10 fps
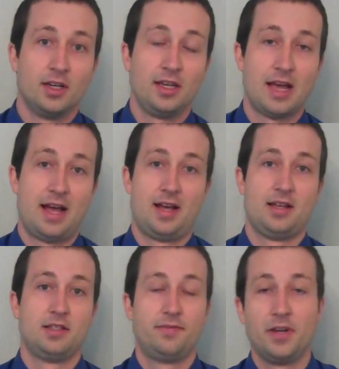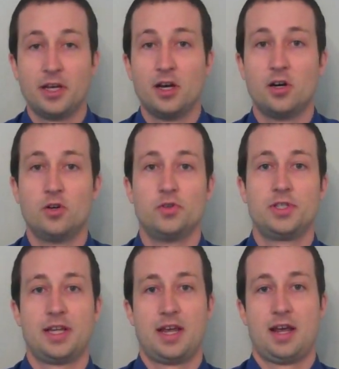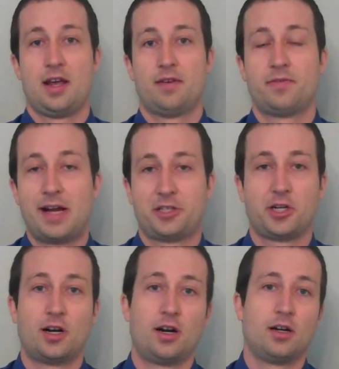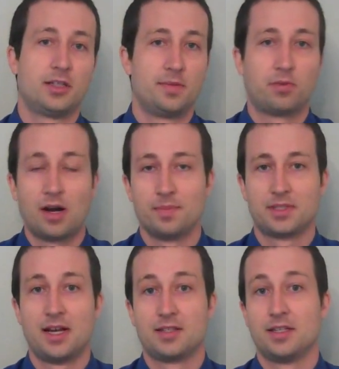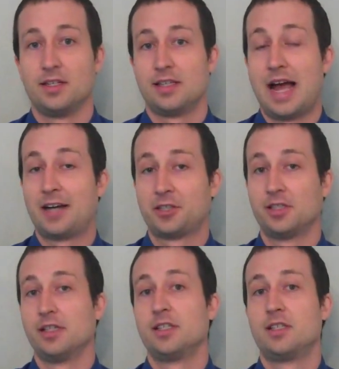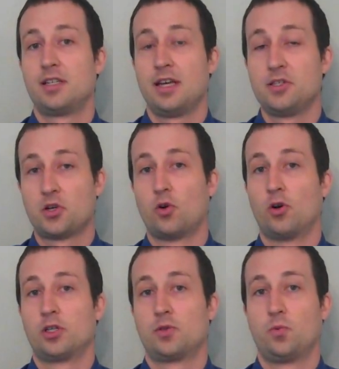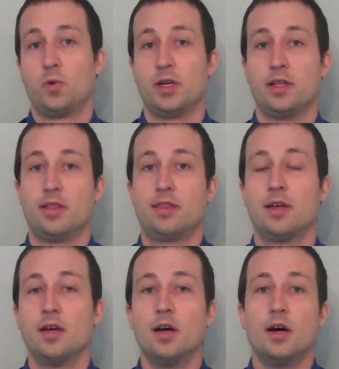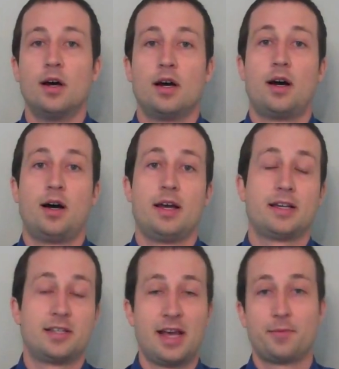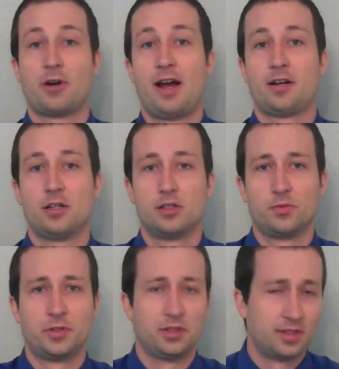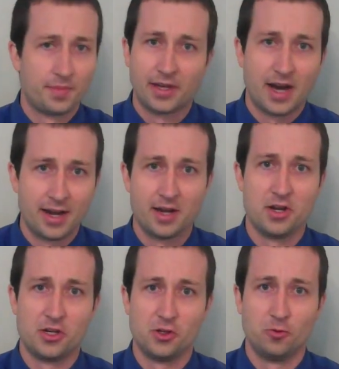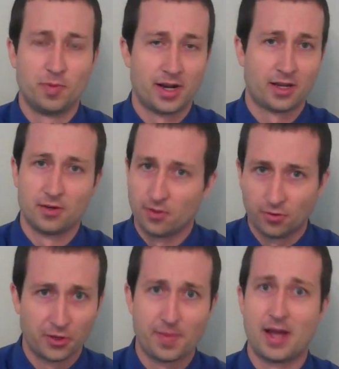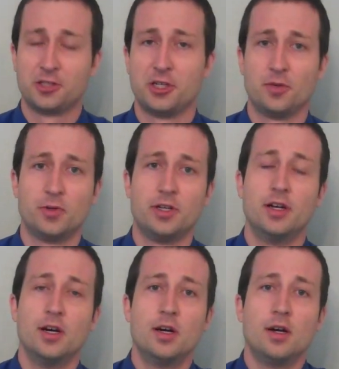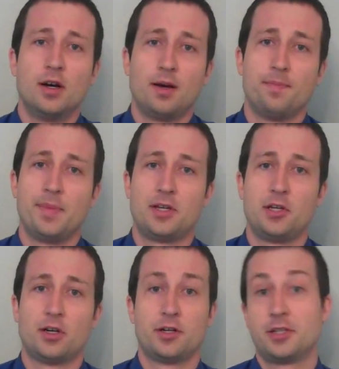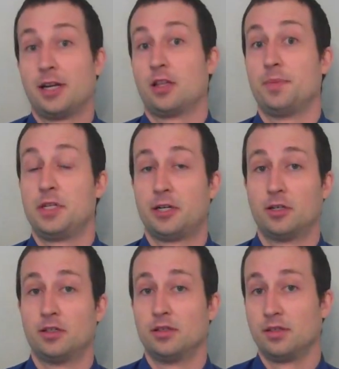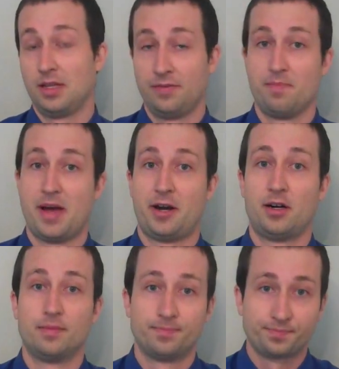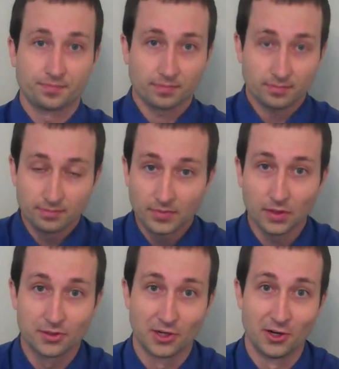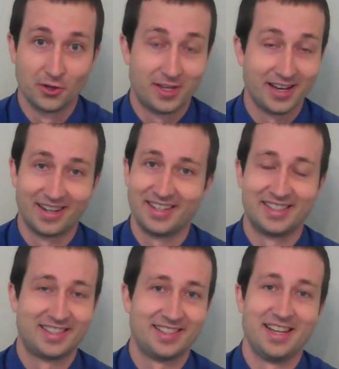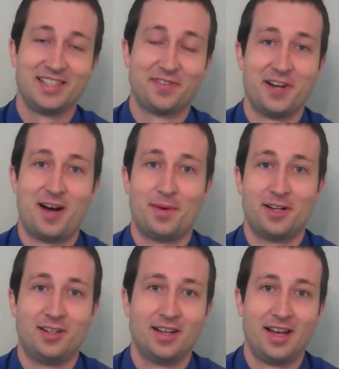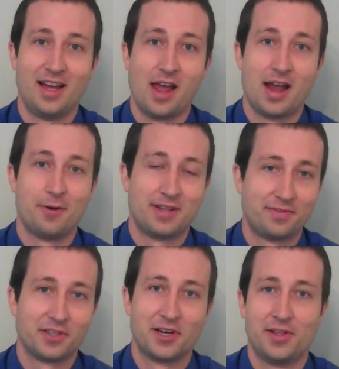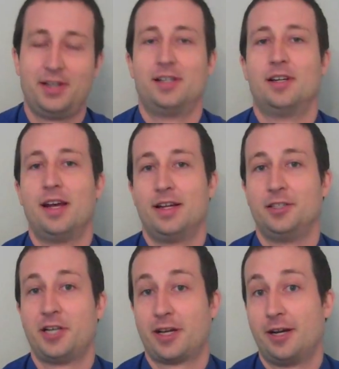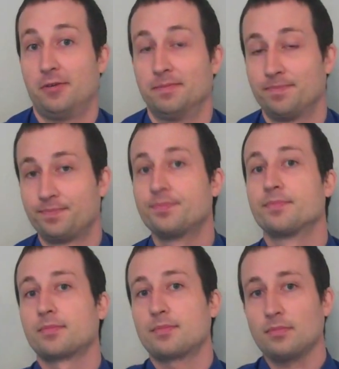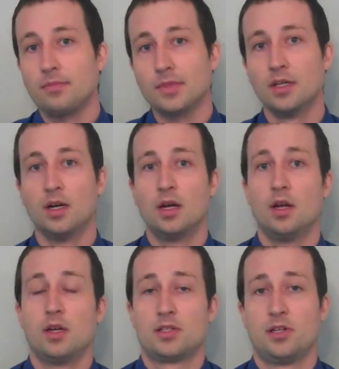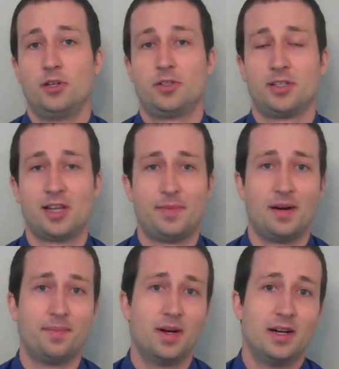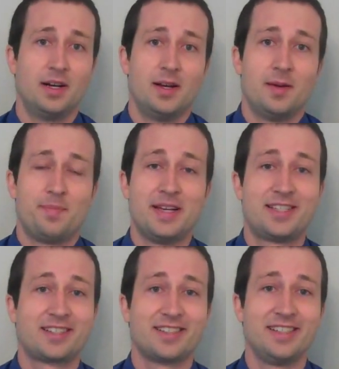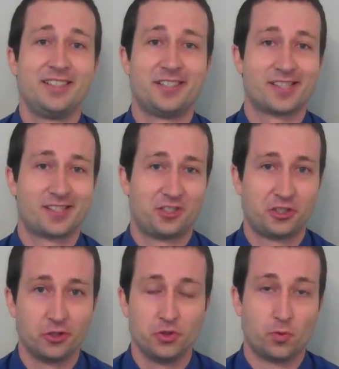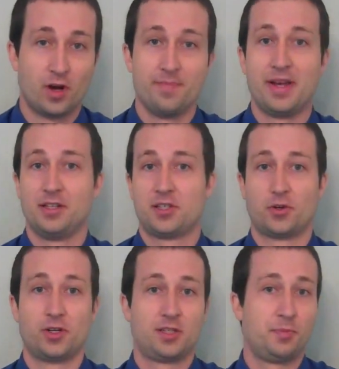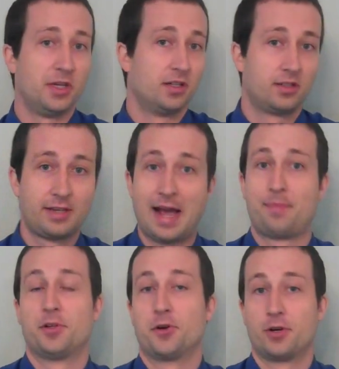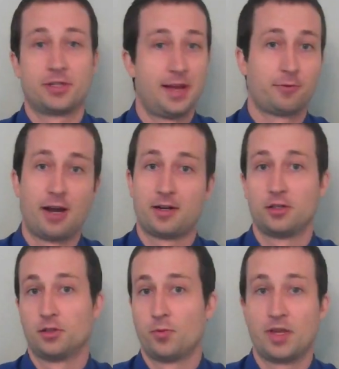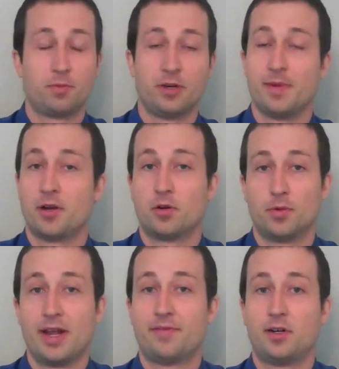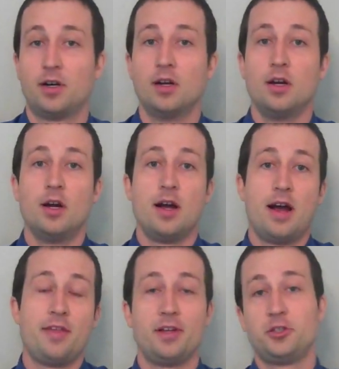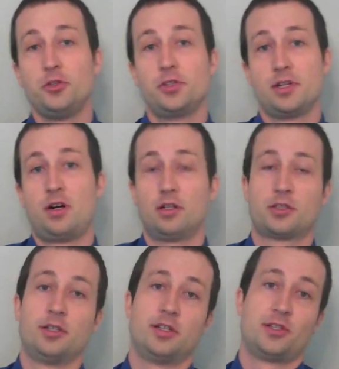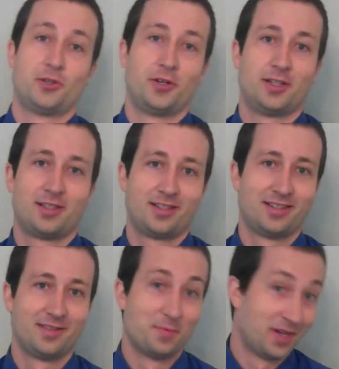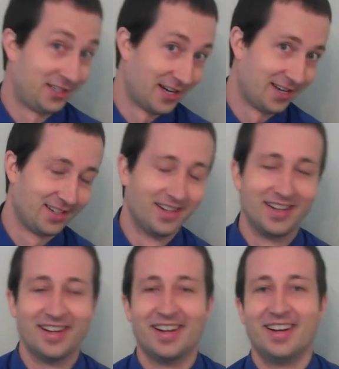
He has videos and flashcards and problem sets, and he's actually linked his course with uh, Examkrackers, which is something I didn't do, but I can only imagine it would make your understanding of the material even better. So yeah, it's, it's phenomenal, and I would definitely go there and check it out. So to sum up, basically just choose one main source, be it Kaplan or Examkrackers, Wiki Premed, or whatever, and then choose an alternate source, my channel.